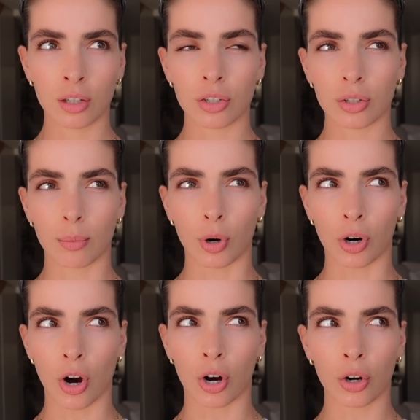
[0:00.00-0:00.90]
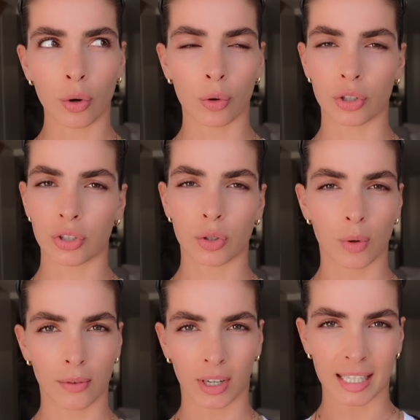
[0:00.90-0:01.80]
tomorrow, or just do
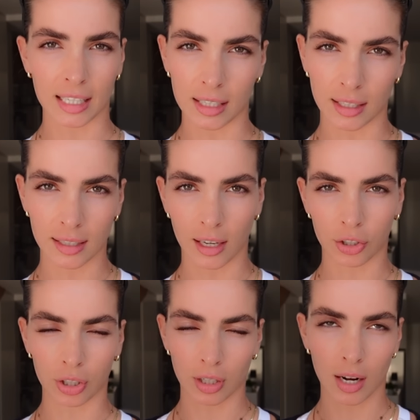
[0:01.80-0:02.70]
a very easy session,